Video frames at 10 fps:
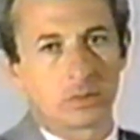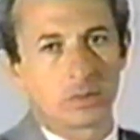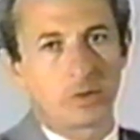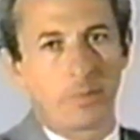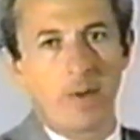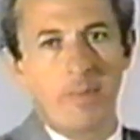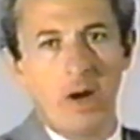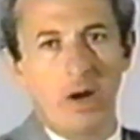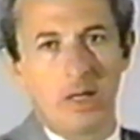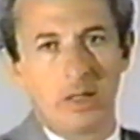It's a
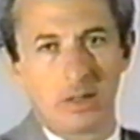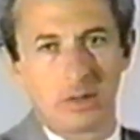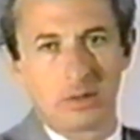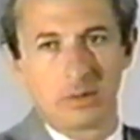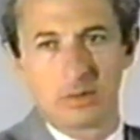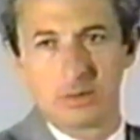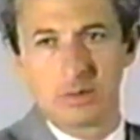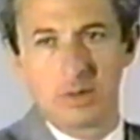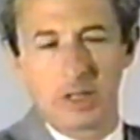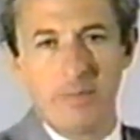barbarian.
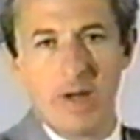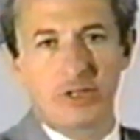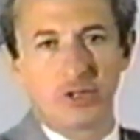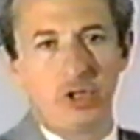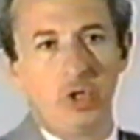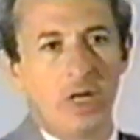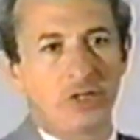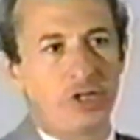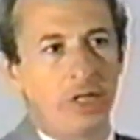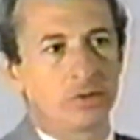Can you imagine a
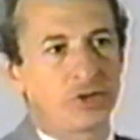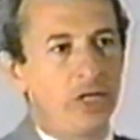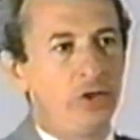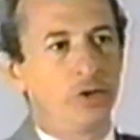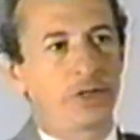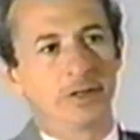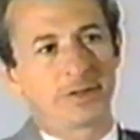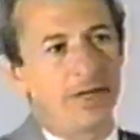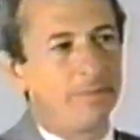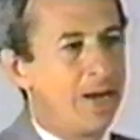U.S. general saying, you'll kill
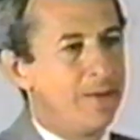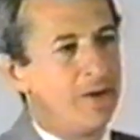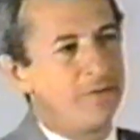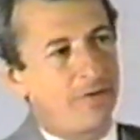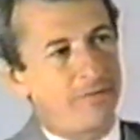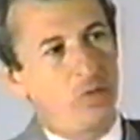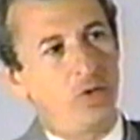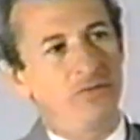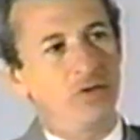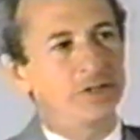10 of my men for every
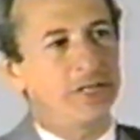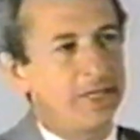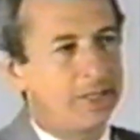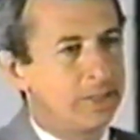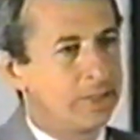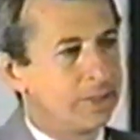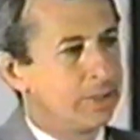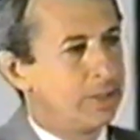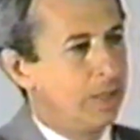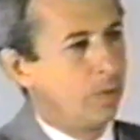one of yours I kill?
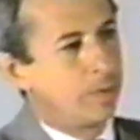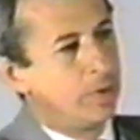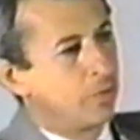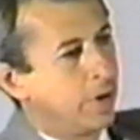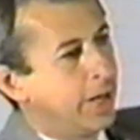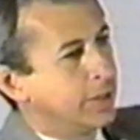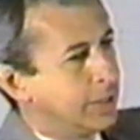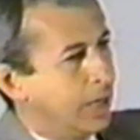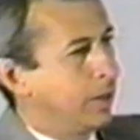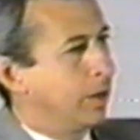He would have been run out of
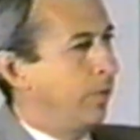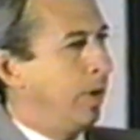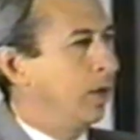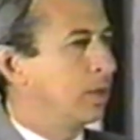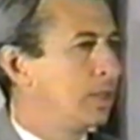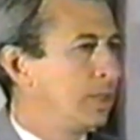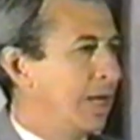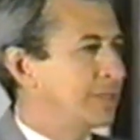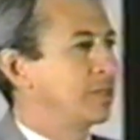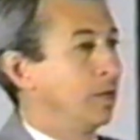town on a rail.
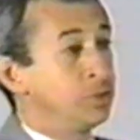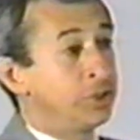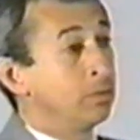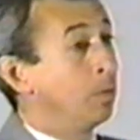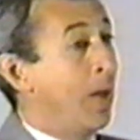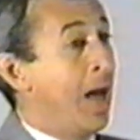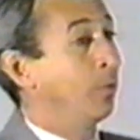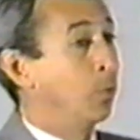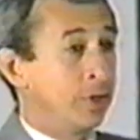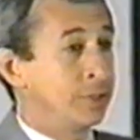That's something General
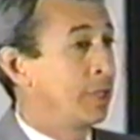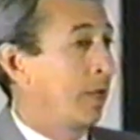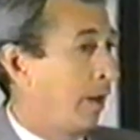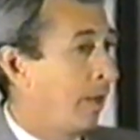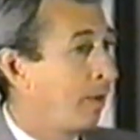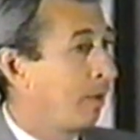Patton would have said.